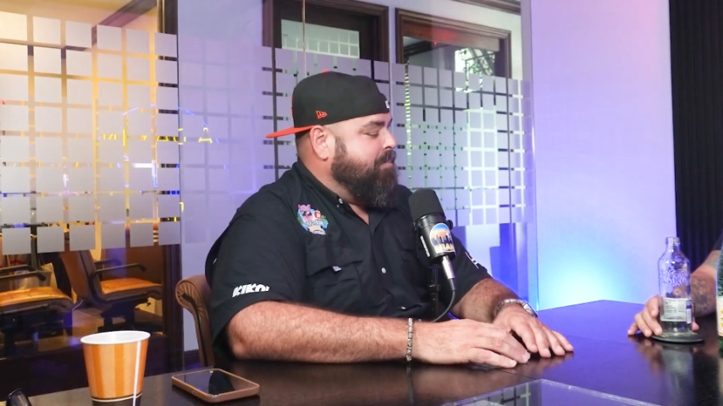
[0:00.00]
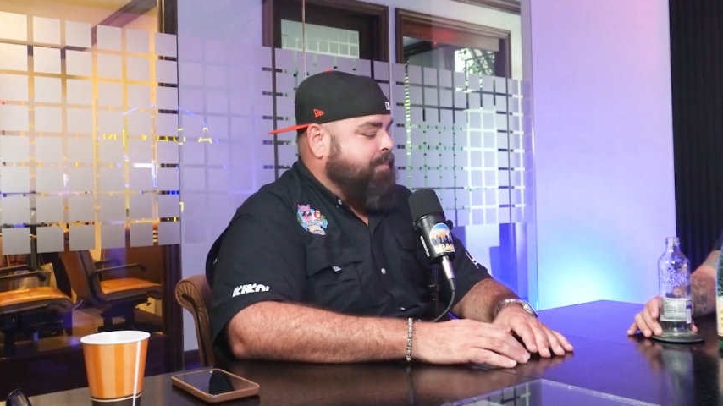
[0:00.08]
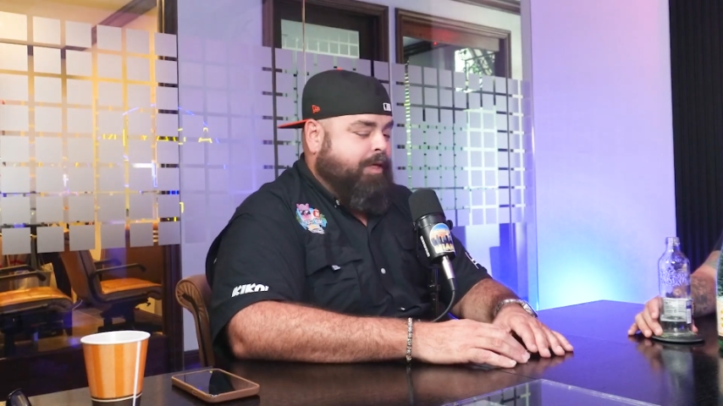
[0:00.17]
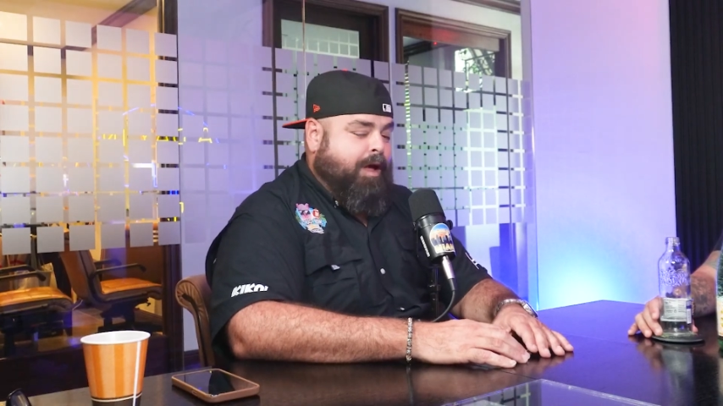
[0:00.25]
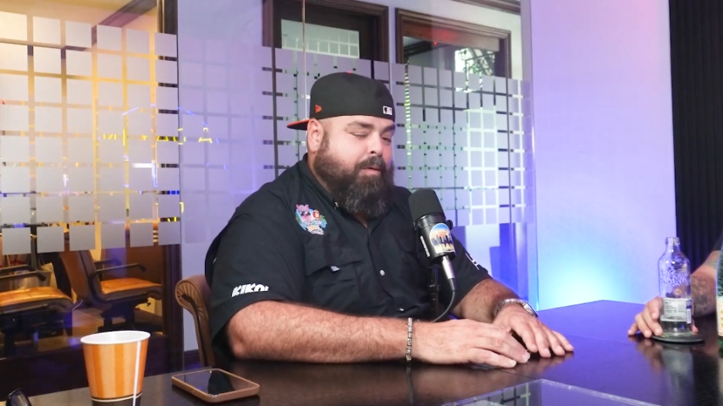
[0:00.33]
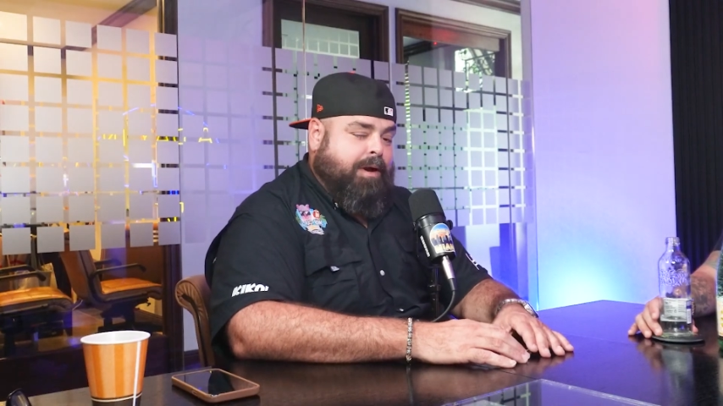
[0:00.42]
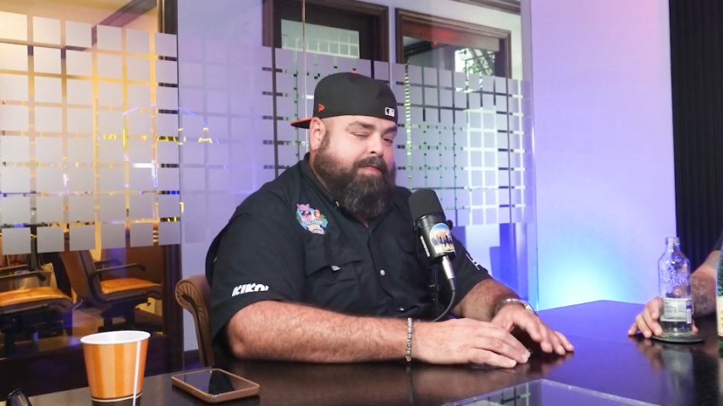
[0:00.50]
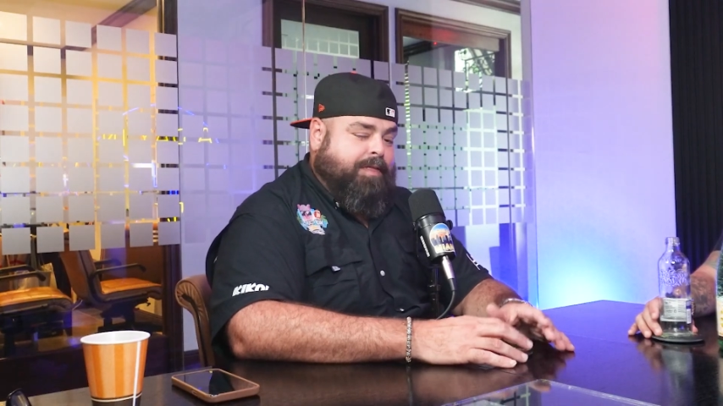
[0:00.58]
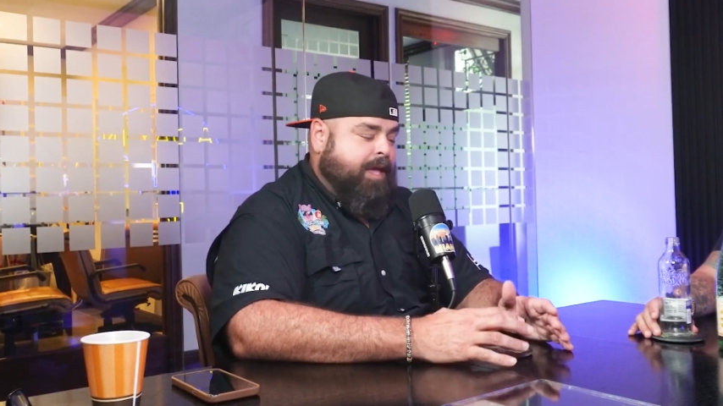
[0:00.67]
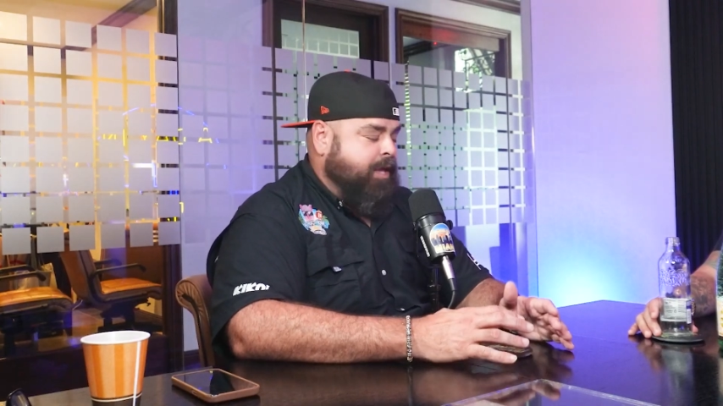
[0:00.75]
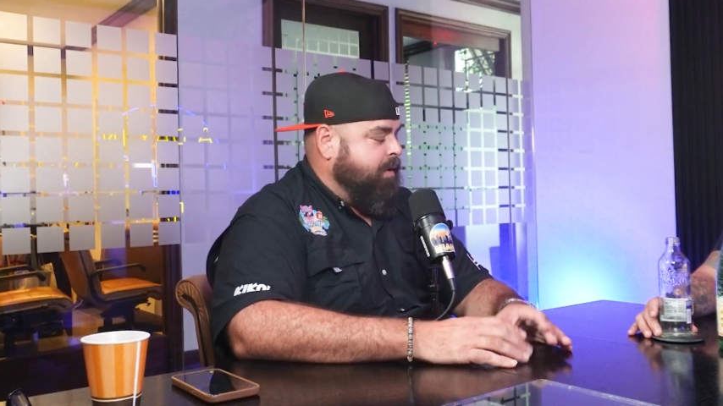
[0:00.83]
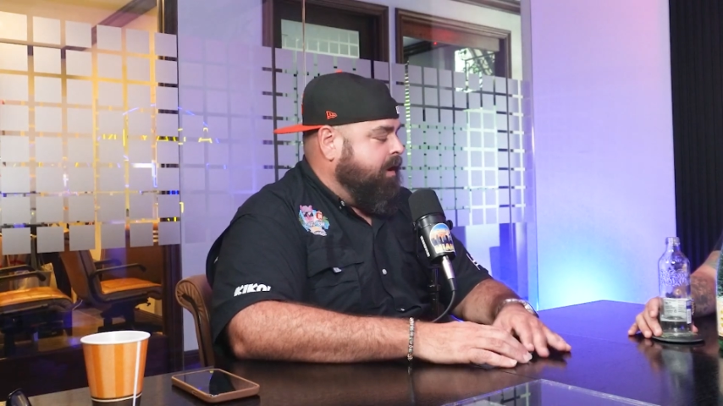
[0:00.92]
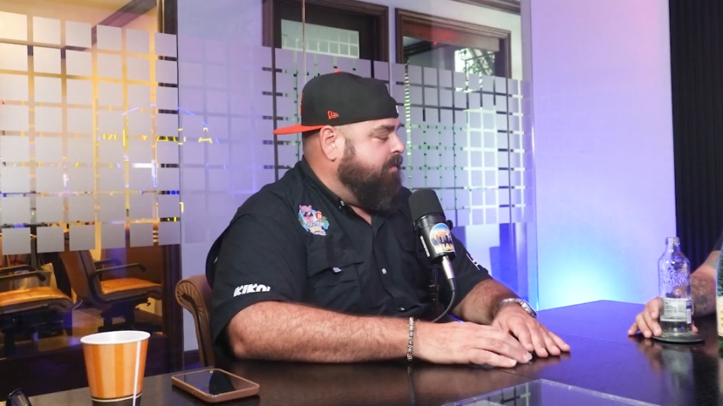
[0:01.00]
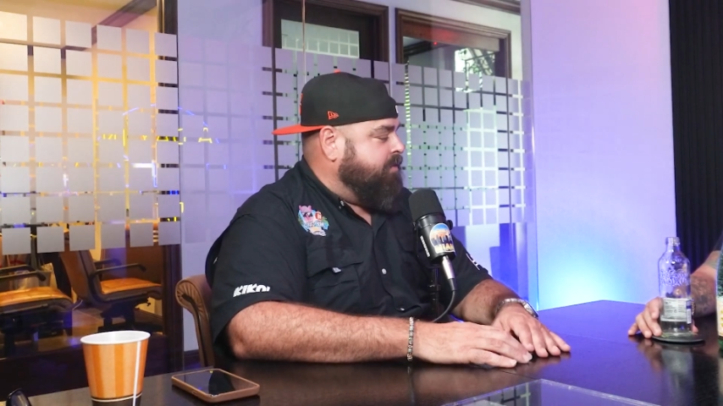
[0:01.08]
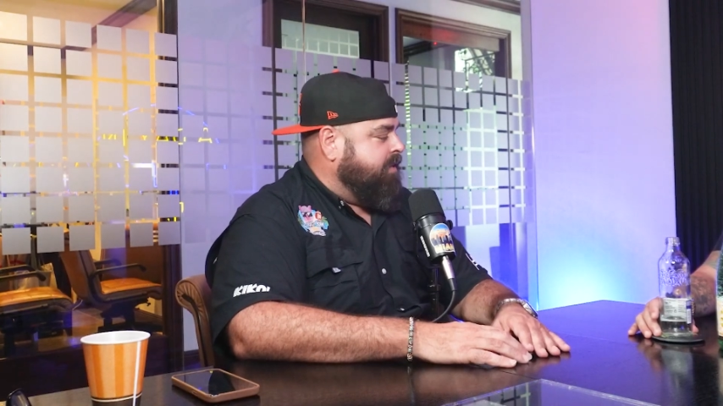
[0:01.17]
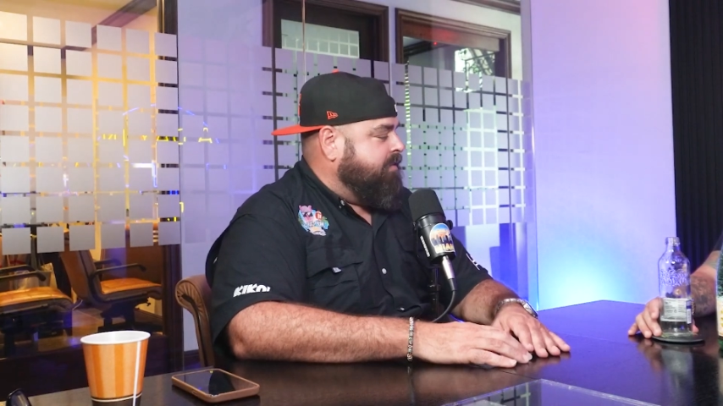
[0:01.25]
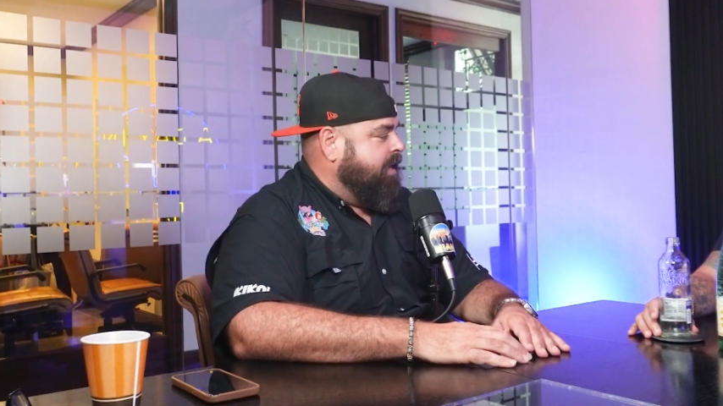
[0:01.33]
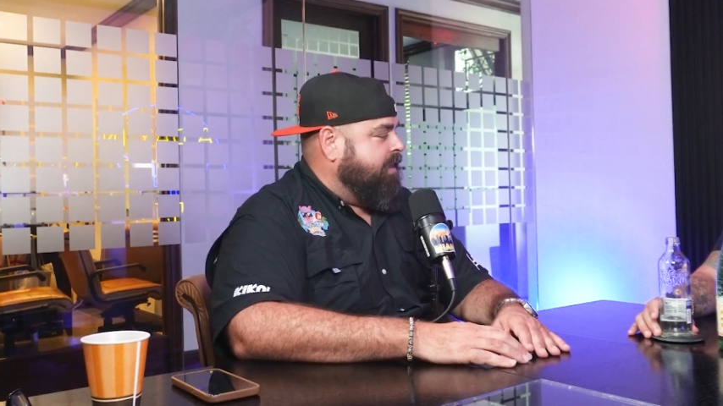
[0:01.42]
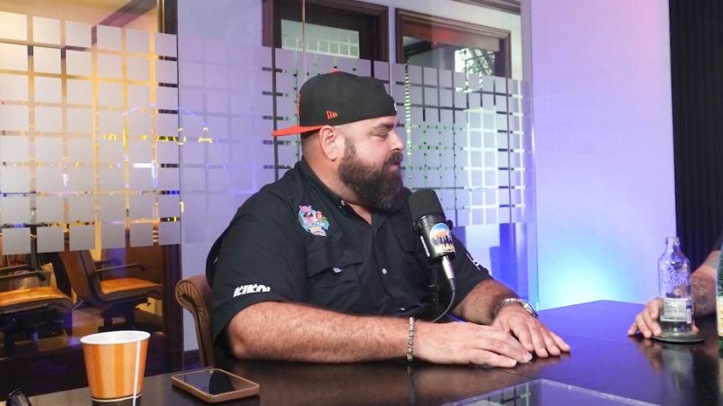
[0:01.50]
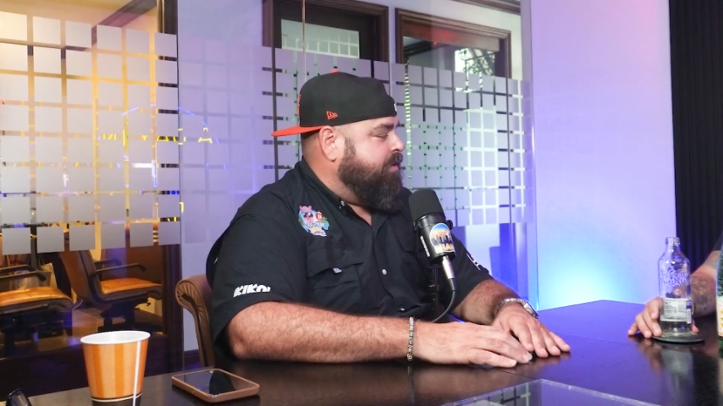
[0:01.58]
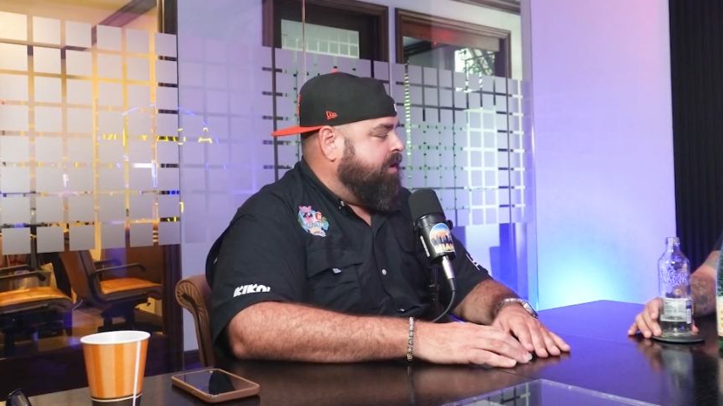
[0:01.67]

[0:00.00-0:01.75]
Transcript: Brother, I want to thank you. I love you to death.